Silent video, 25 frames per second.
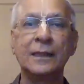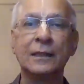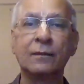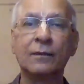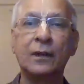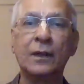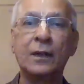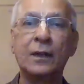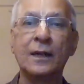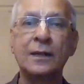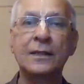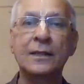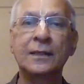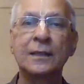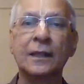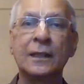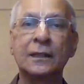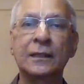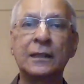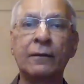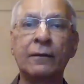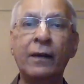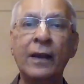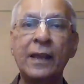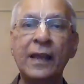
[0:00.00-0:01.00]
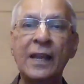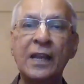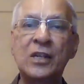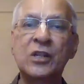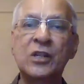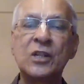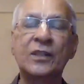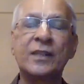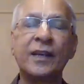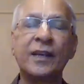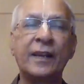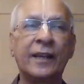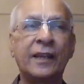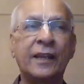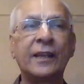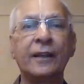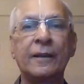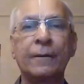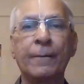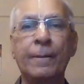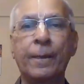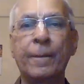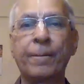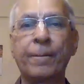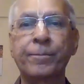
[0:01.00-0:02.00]
See, in the words, Tava
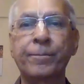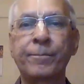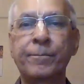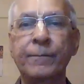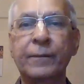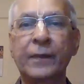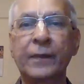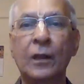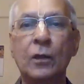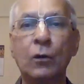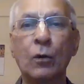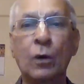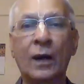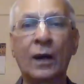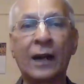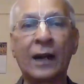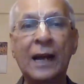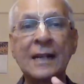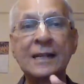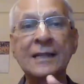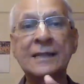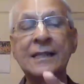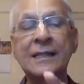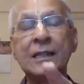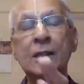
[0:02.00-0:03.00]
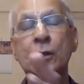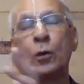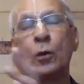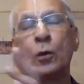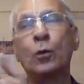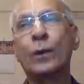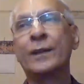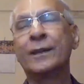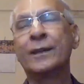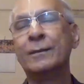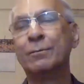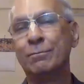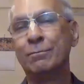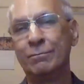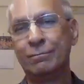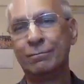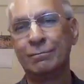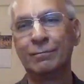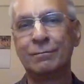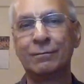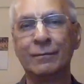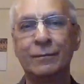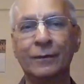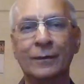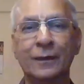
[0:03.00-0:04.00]
ikshitaihi, your glancing over them
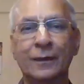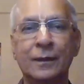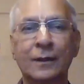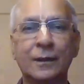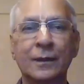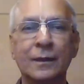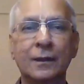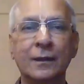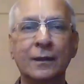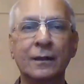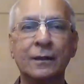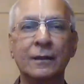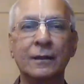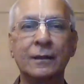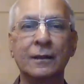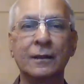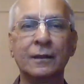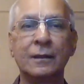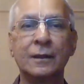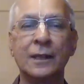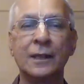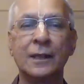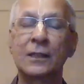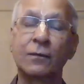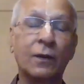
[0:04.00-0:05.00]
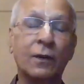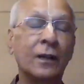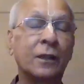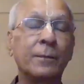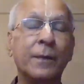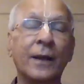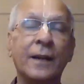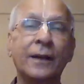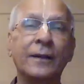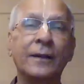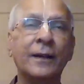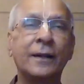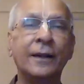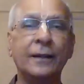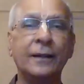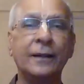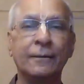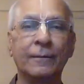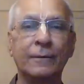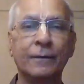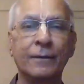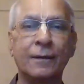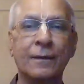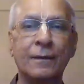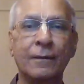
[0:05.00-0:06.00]
is worth
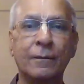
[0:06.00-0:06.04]
meditating.